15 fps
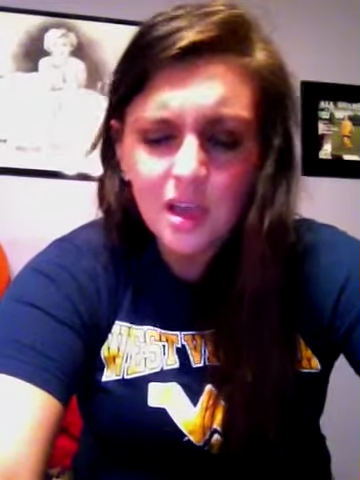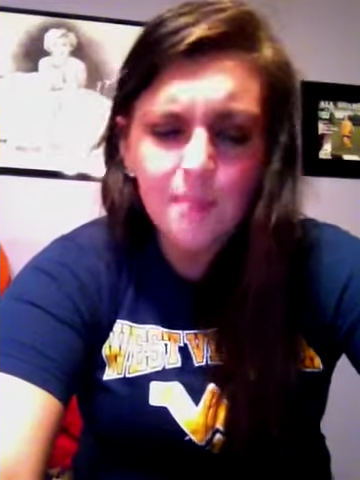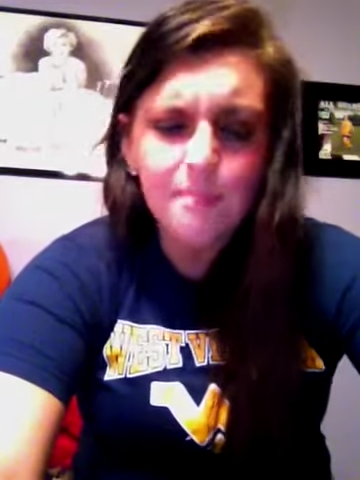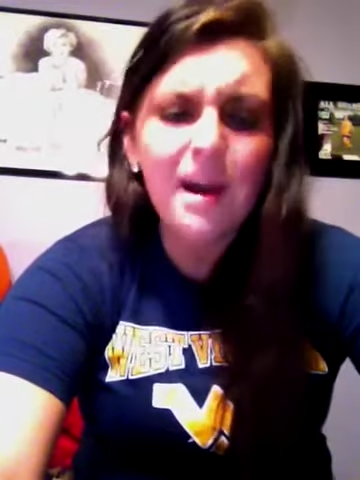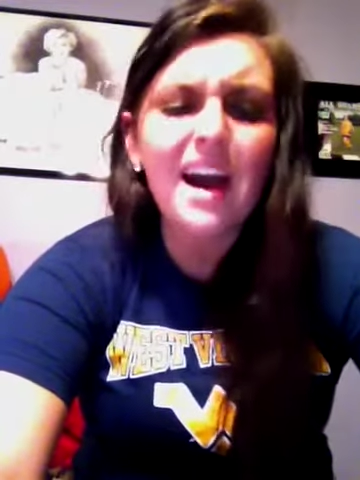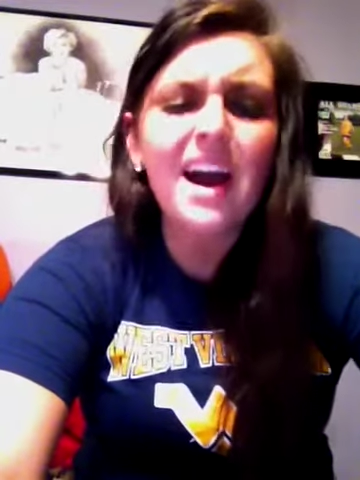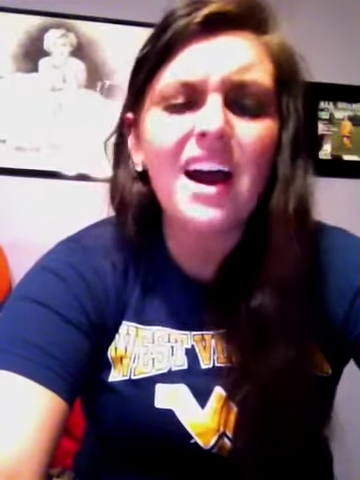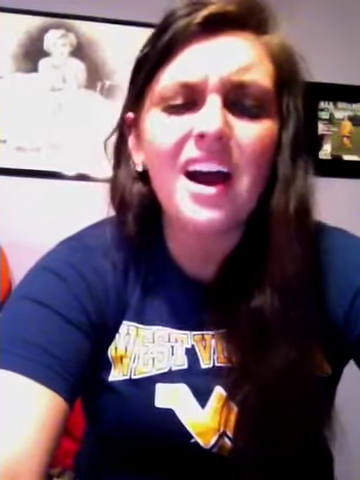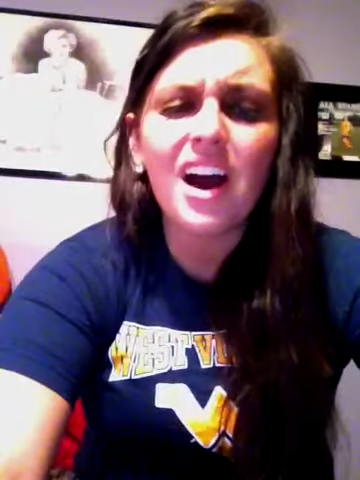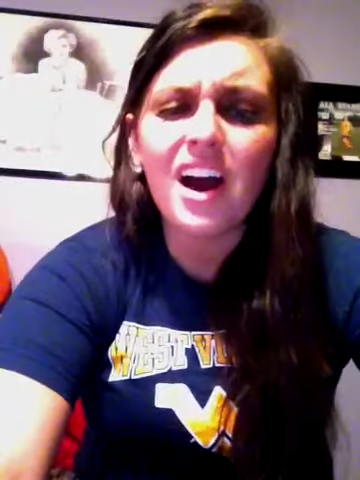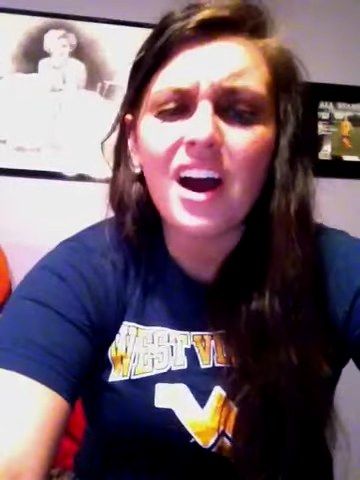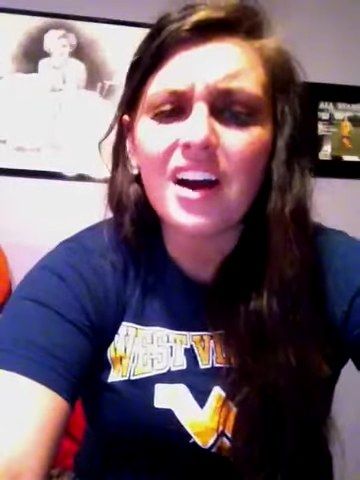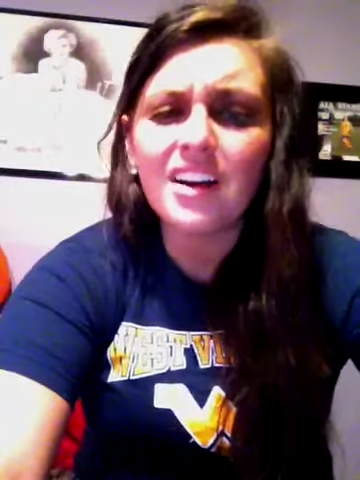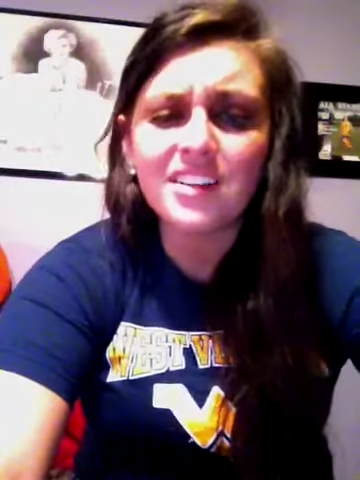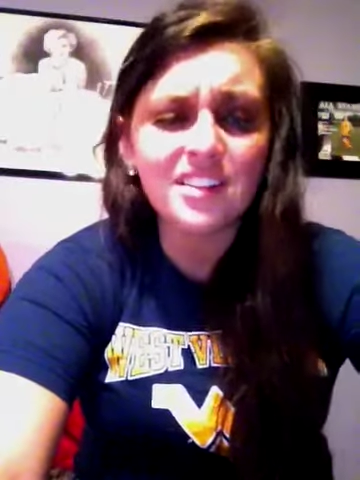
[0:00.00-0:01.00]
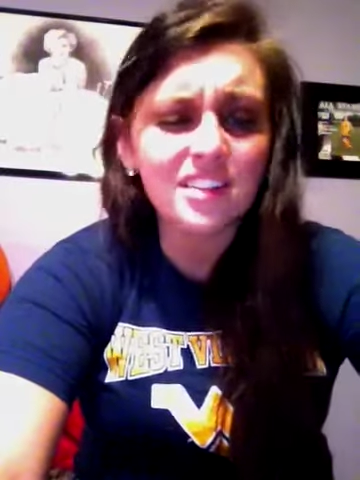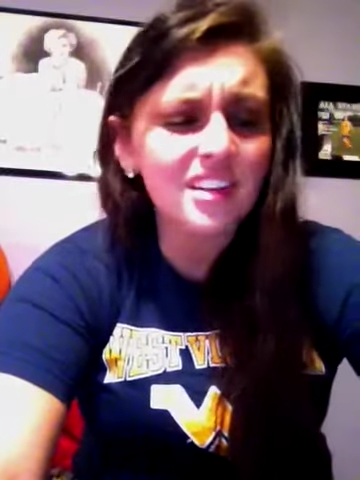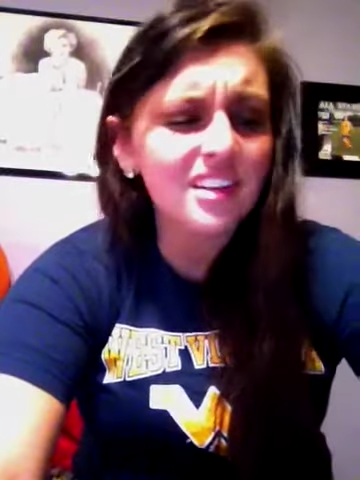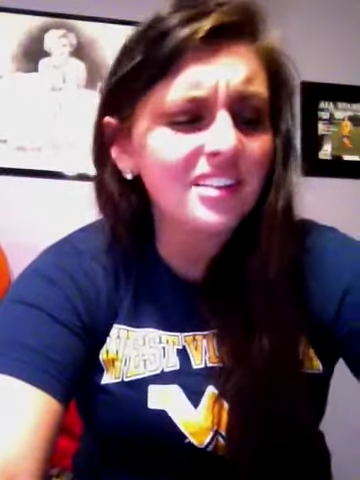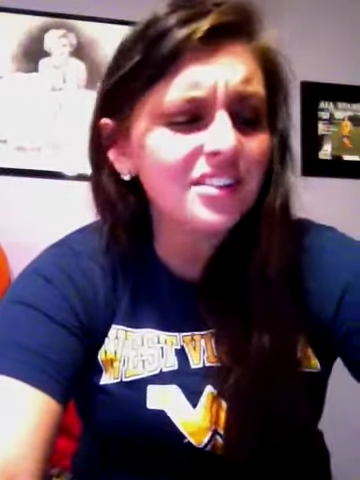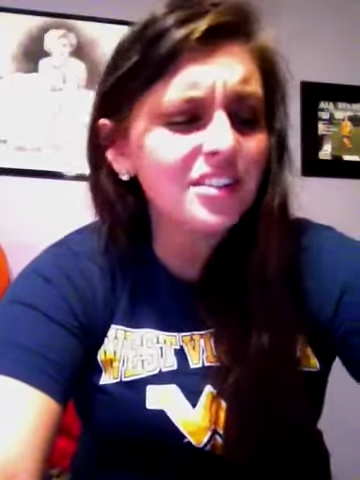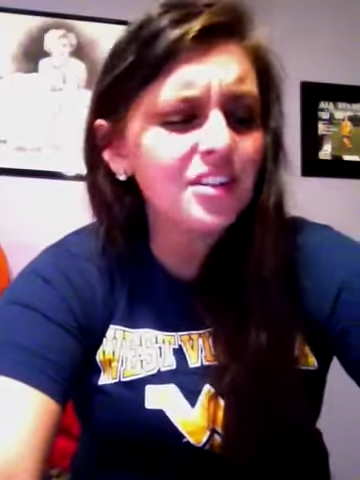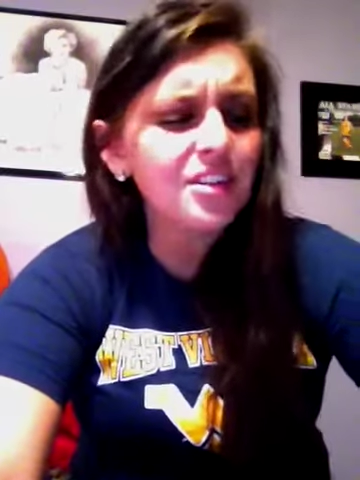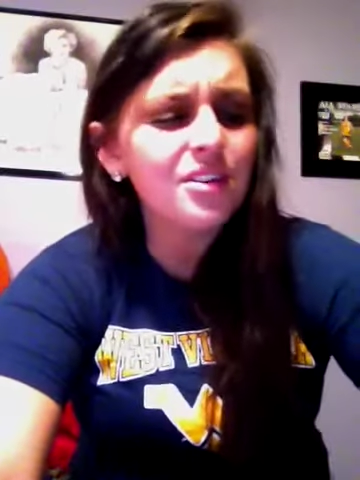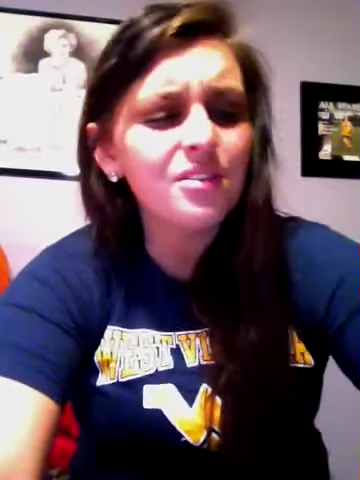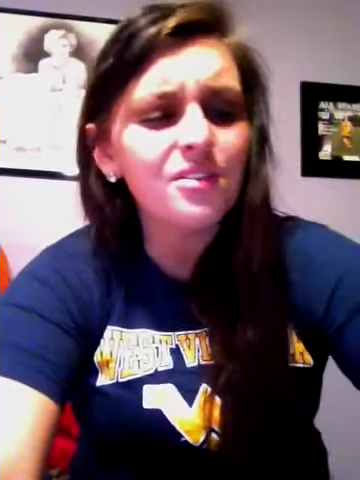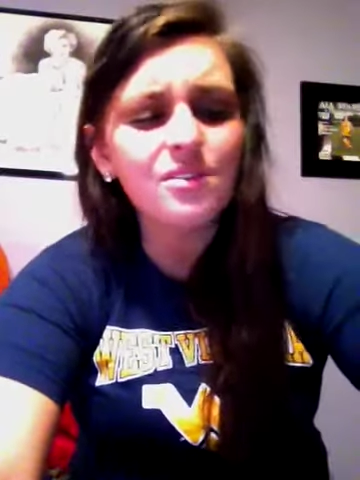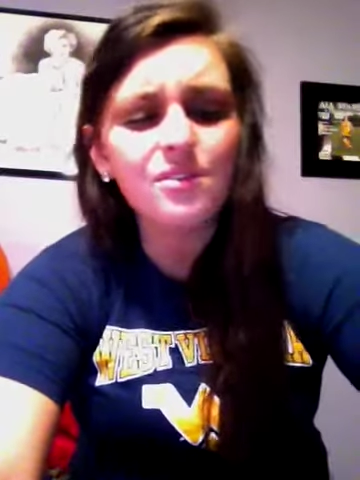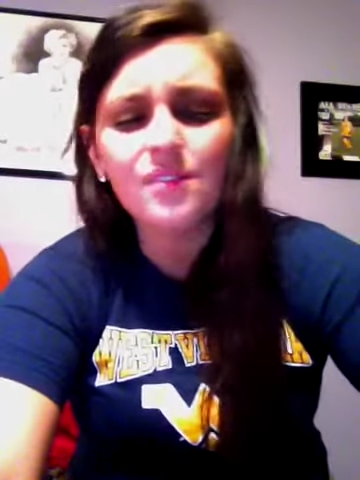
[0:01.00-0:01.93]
My heart is under